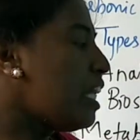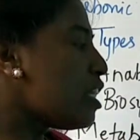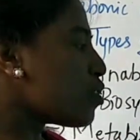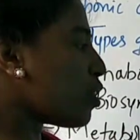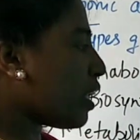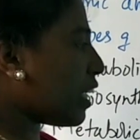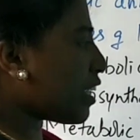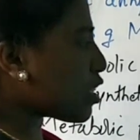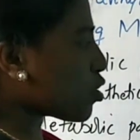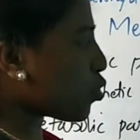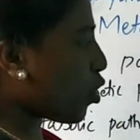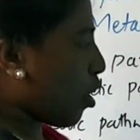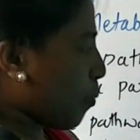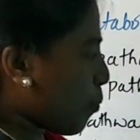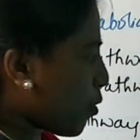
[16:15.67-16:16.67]
So let us
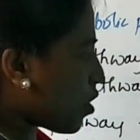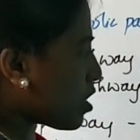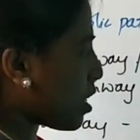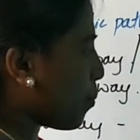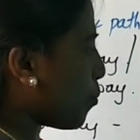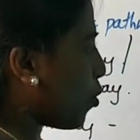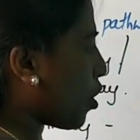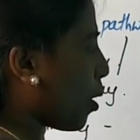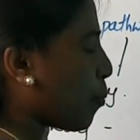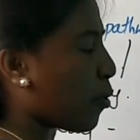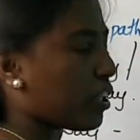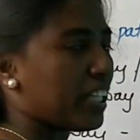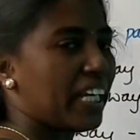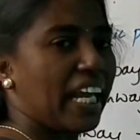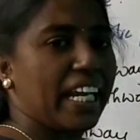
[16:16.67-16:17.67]
know about some more
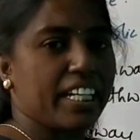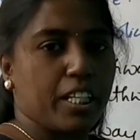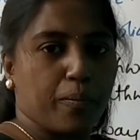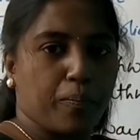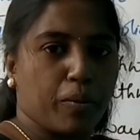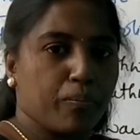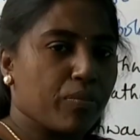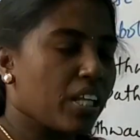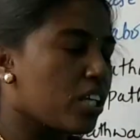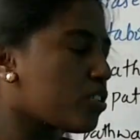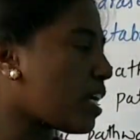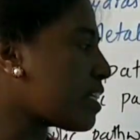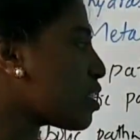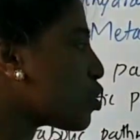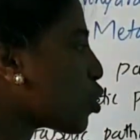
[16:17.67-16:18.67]
about the ATP.
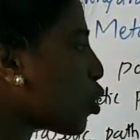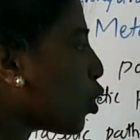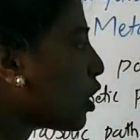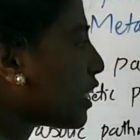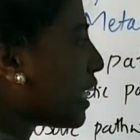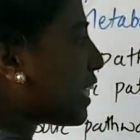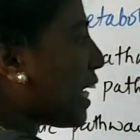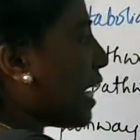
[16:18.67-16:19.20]
So as I told that